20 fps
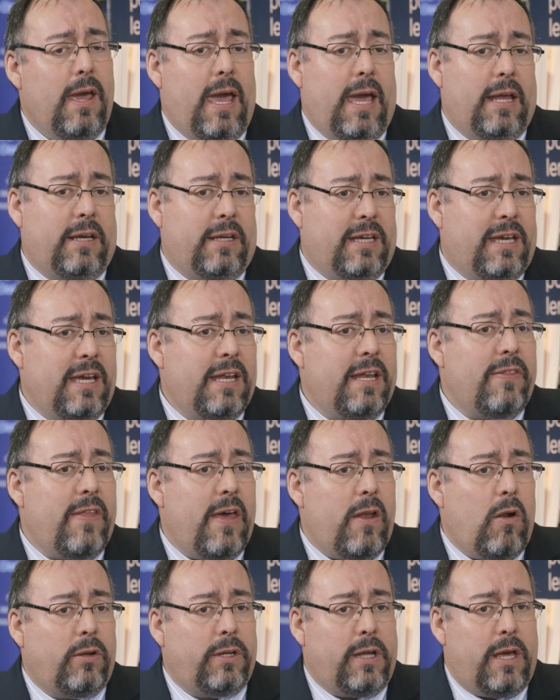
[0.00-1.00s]
and getting
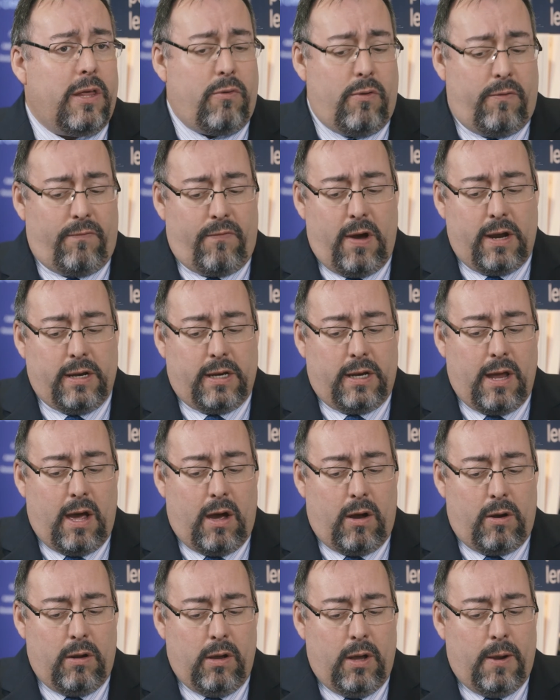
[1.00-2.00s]
that all together and finding out